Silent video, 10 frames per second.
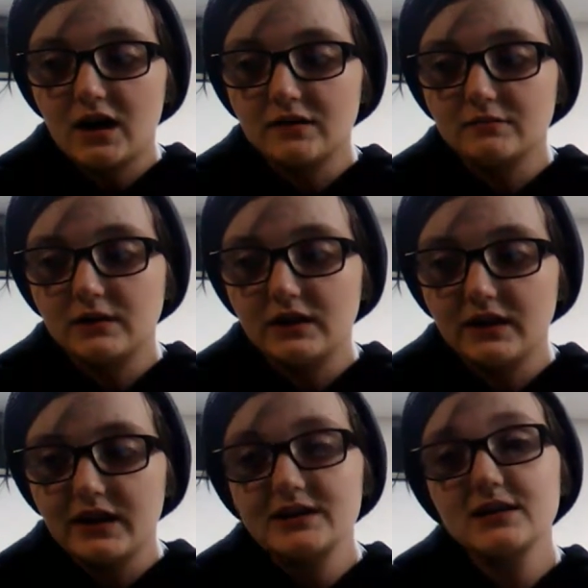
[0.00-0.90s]
on
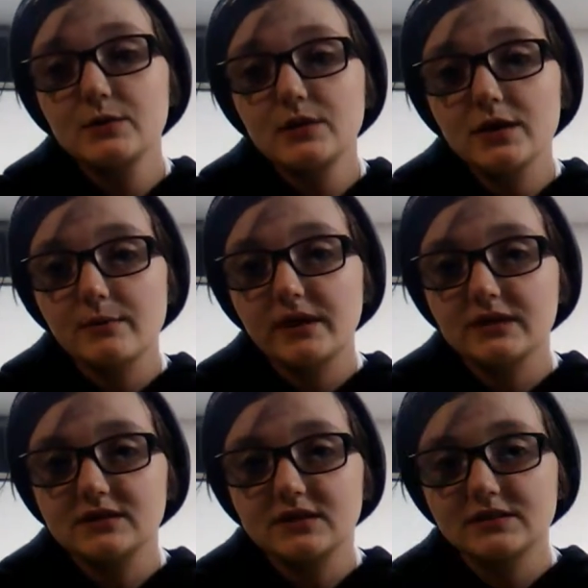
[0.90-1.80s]
me, and I say one of the
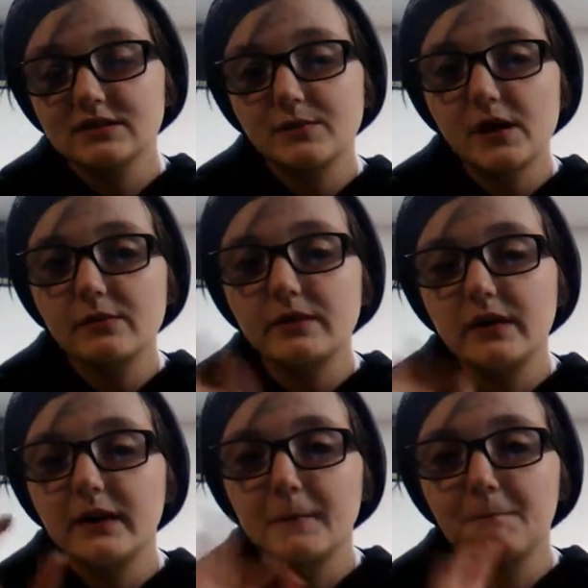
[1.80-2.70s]
biggest because it's
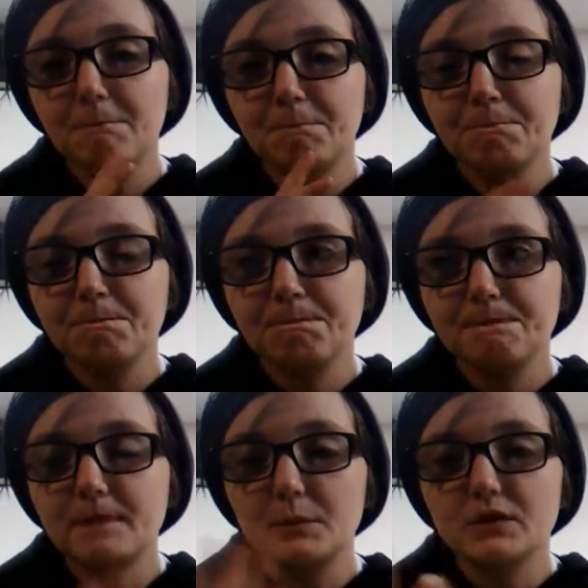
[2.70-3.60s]
probably like
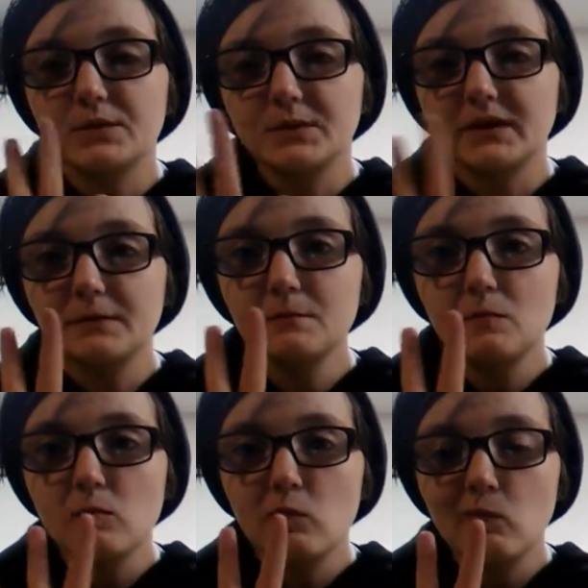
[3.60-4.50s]
number
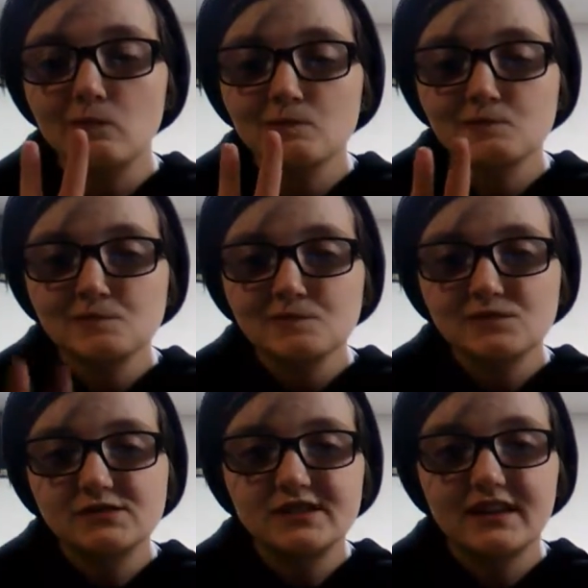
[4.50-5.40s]
3,
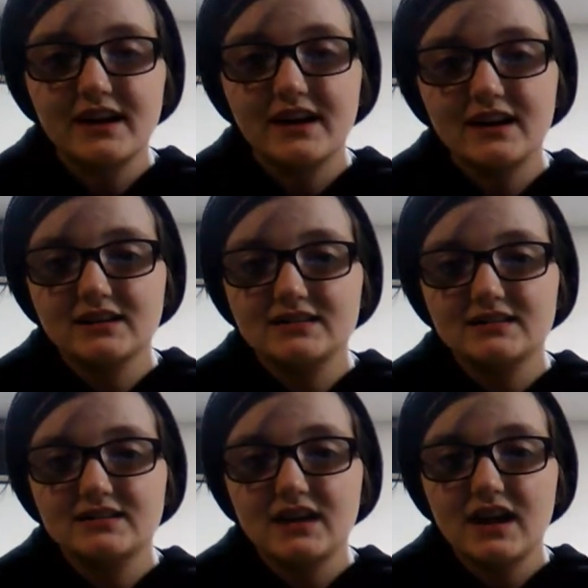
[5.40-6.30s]
and
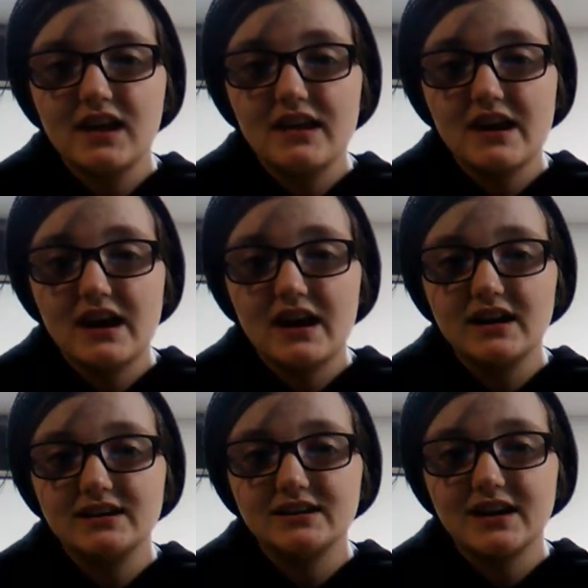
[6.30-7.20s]
that's
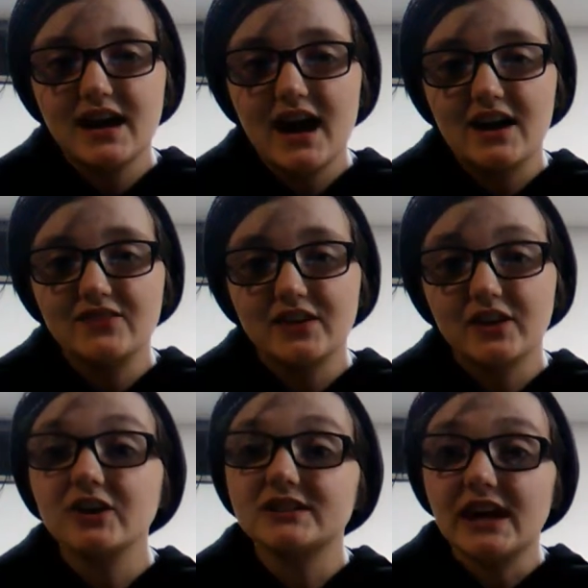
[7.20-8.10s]
not
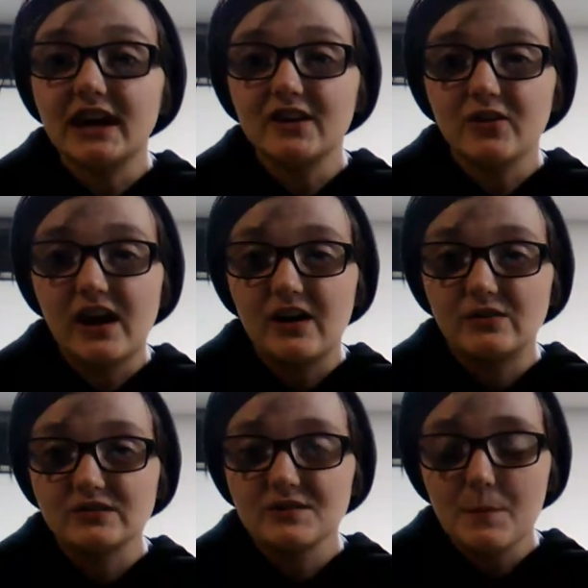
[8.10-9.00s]
having her dad
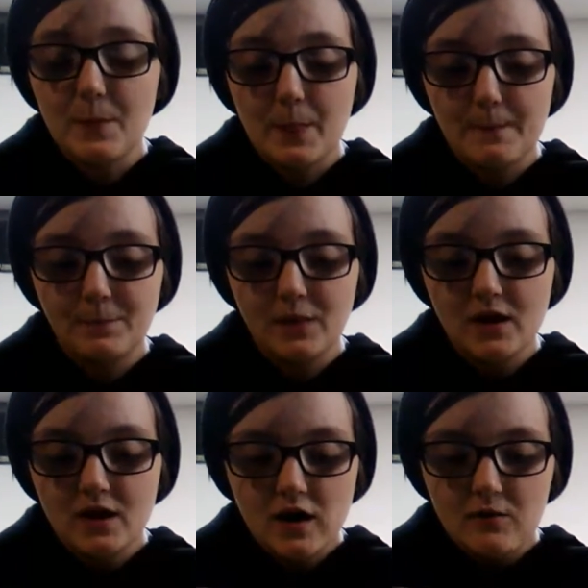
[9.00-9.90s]
around.
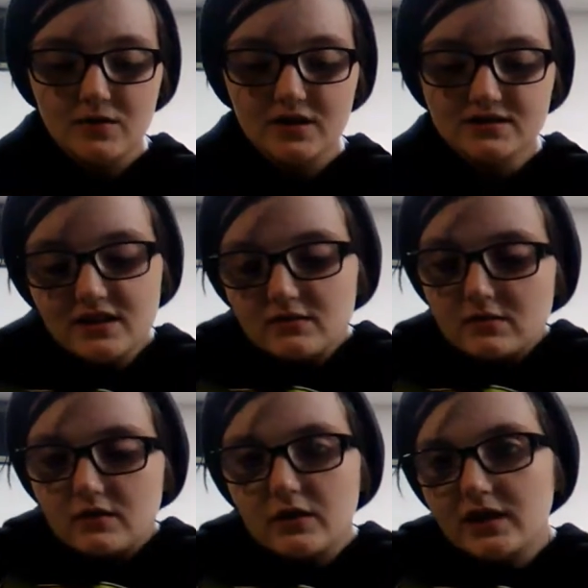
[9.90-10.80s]
Because I
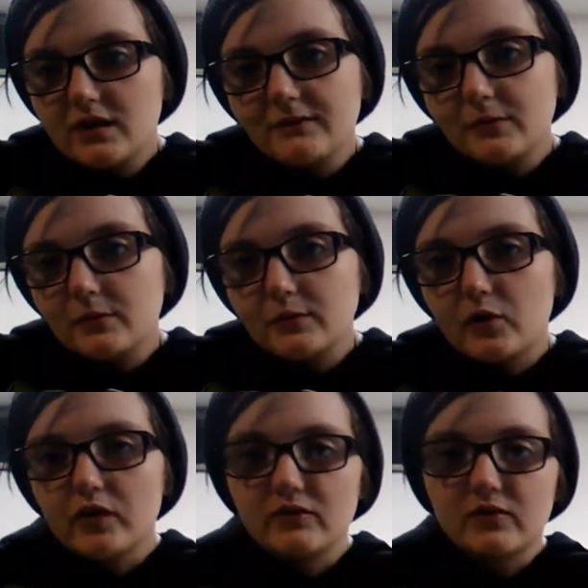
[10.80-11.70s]
don't know, I came from a
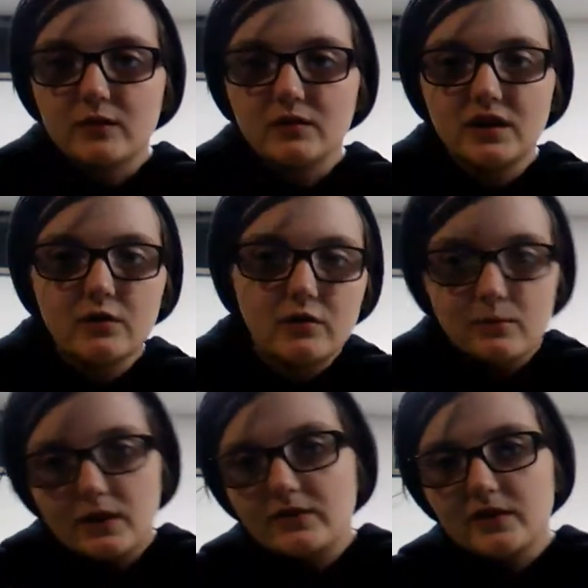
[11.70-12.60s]
broken family. I
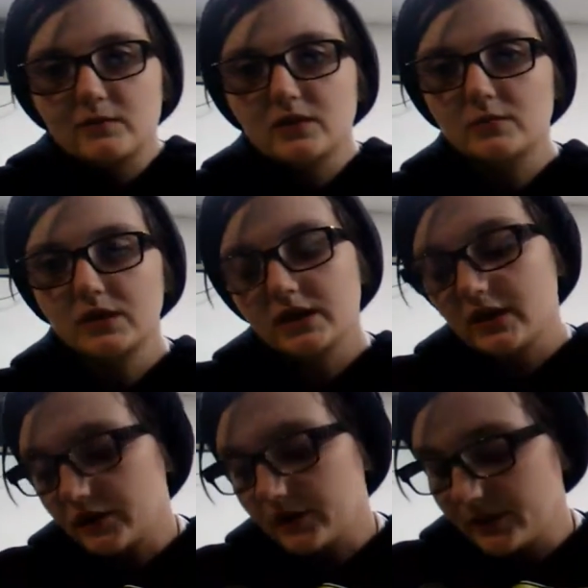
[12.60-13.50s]
wanted my family to be
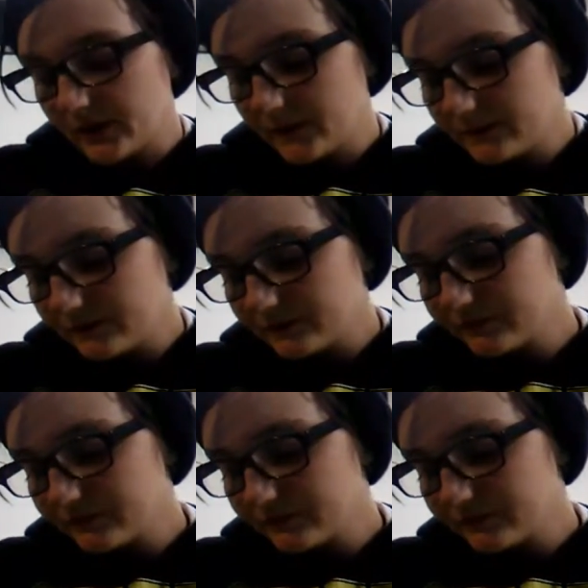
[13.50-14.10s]
together, but